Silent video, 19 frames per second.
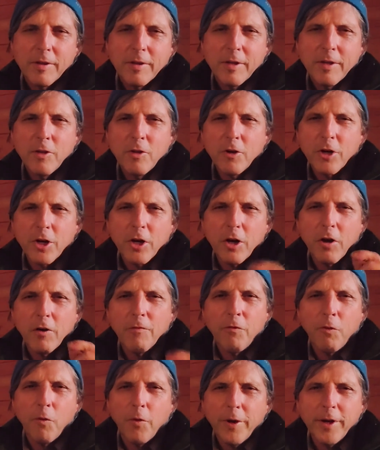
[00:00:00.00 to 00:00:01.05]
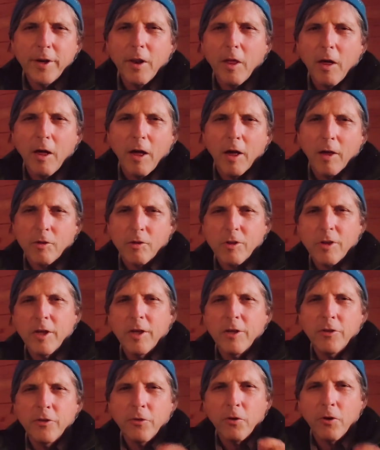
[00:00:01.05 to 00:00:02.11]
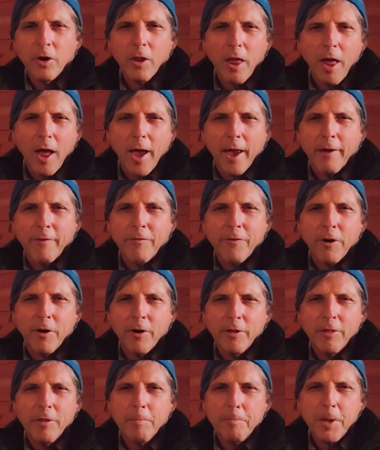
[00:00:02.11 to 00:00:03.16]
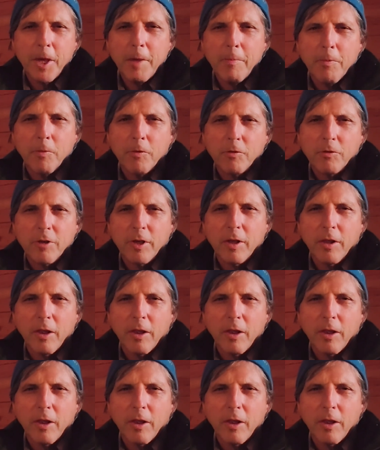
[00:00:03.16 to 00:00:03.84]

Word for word: you're going to avoid loss in your life or in the people's